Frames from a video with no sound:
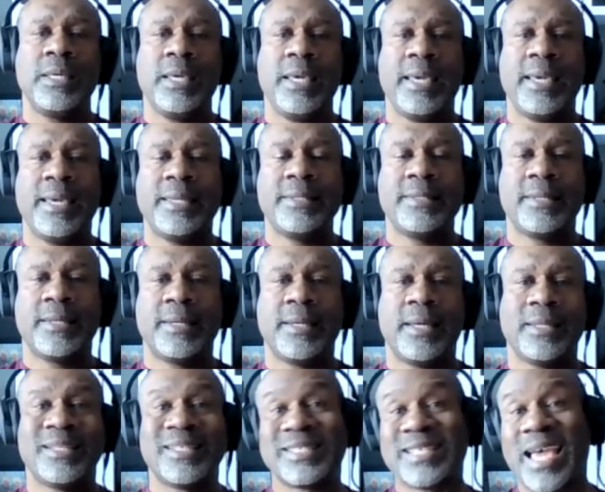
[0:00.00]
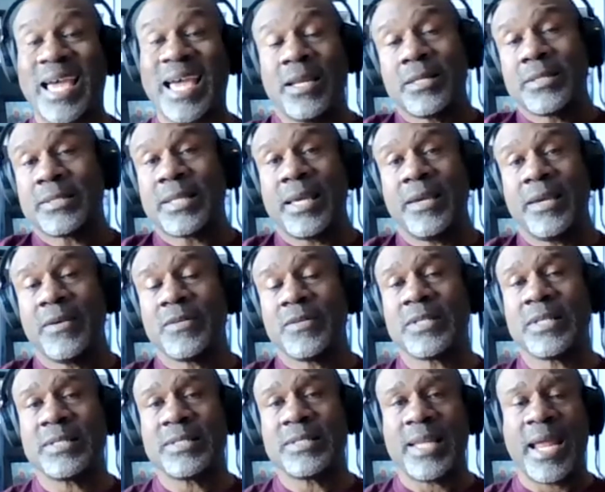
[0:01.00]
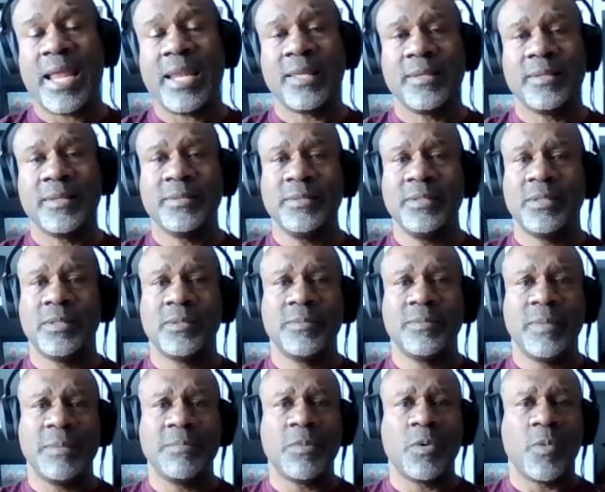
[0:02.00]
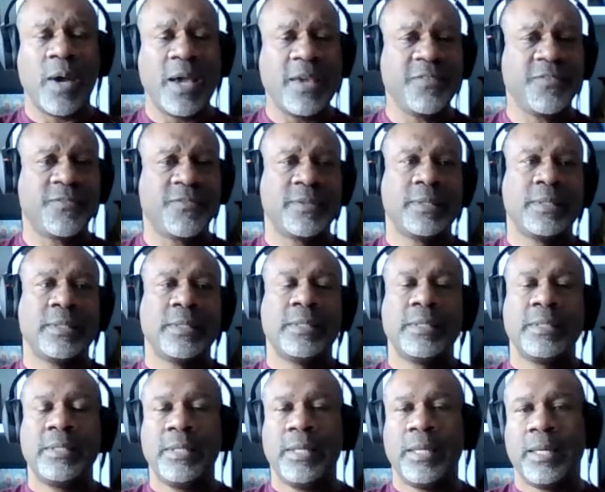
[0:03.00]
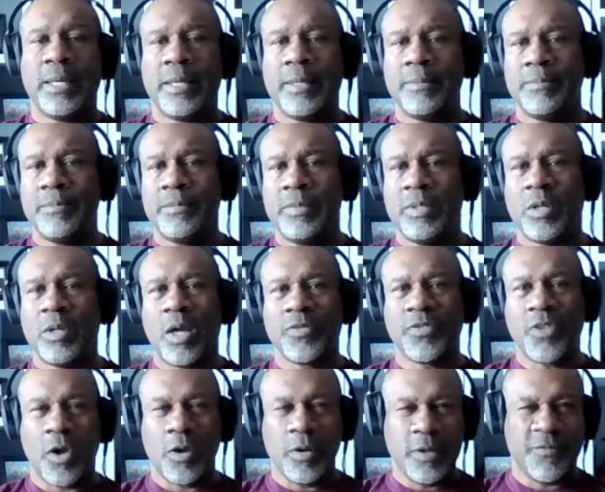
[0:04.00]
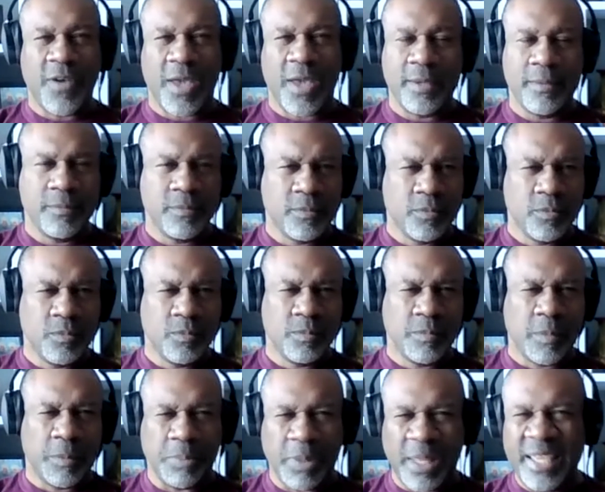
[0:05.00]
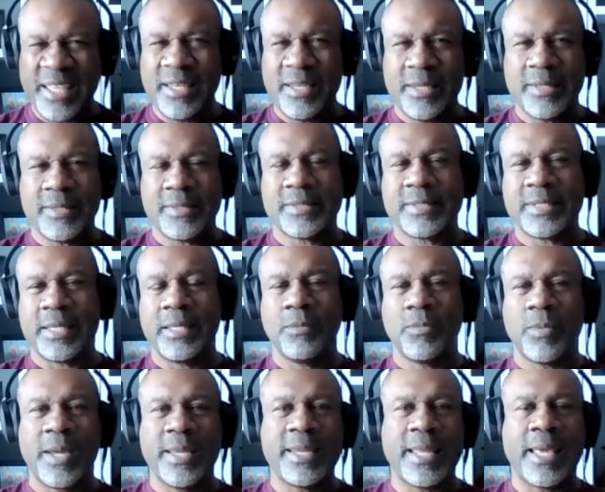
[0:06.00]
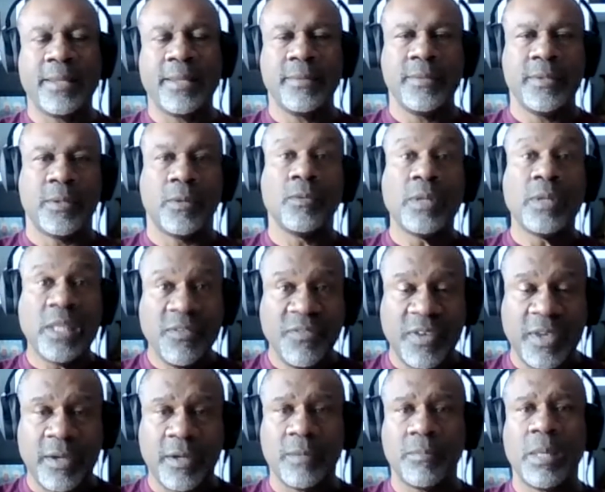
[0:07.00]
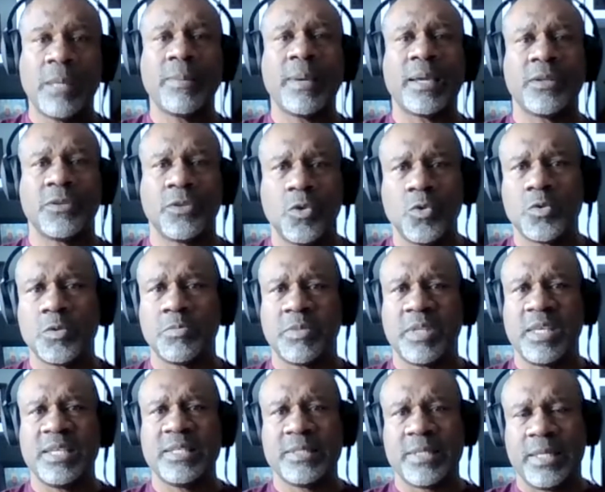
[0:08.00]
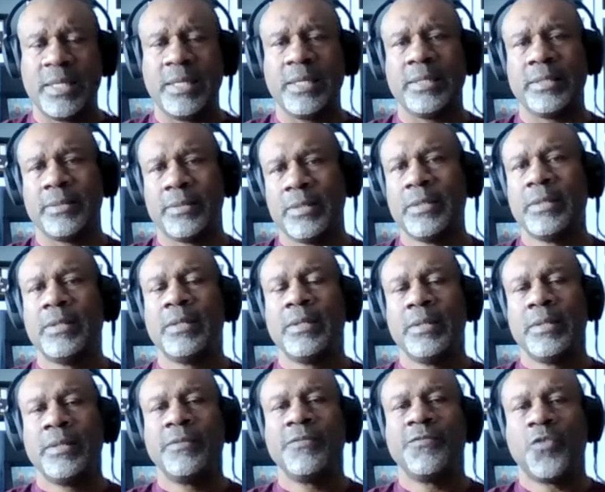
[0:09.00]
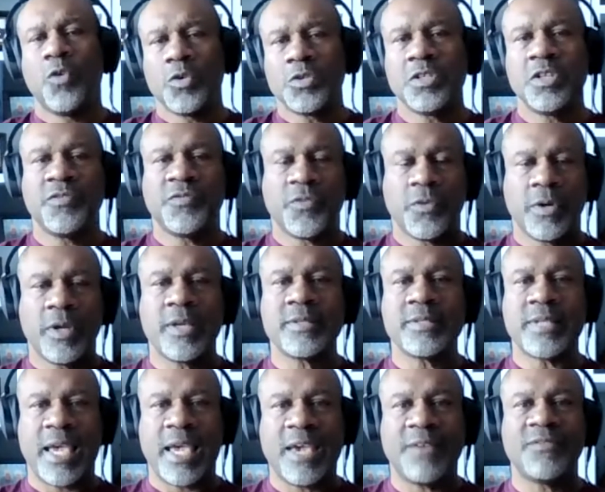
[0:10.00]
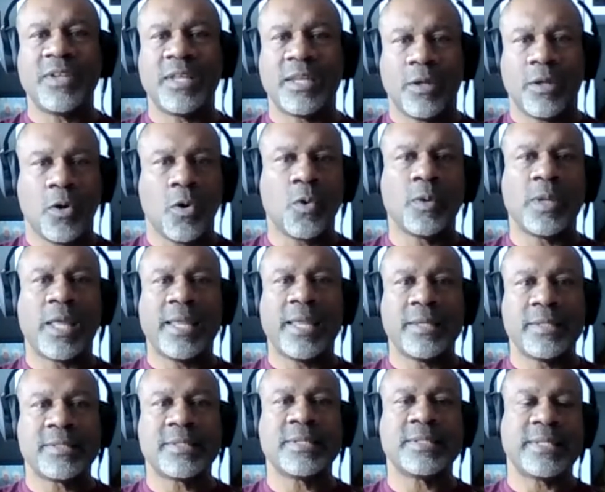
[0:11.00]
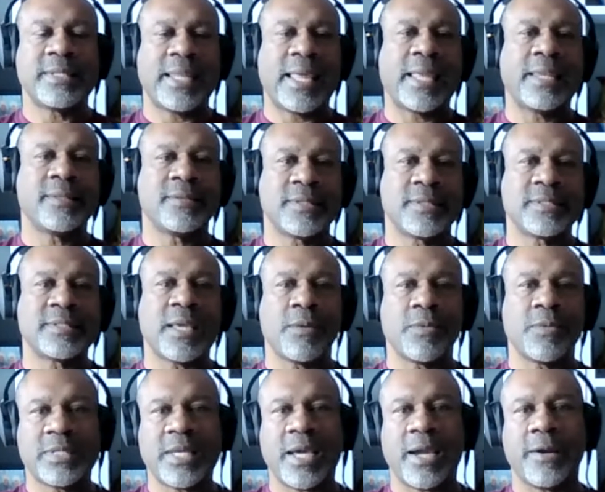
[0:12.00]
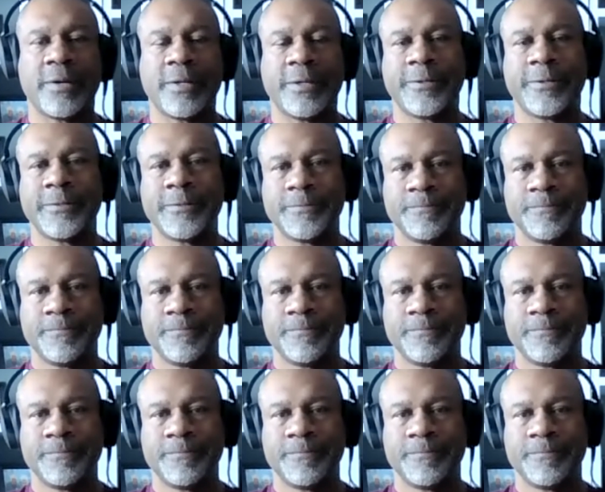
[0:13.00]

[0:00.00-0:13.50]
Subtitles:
And I decided to stay here in Cincinnati, met my wife. I thought if I played in this city, why not, live here? Maybe I can do some things in it. And fortunate for us, I've done a whole lot since I retired here.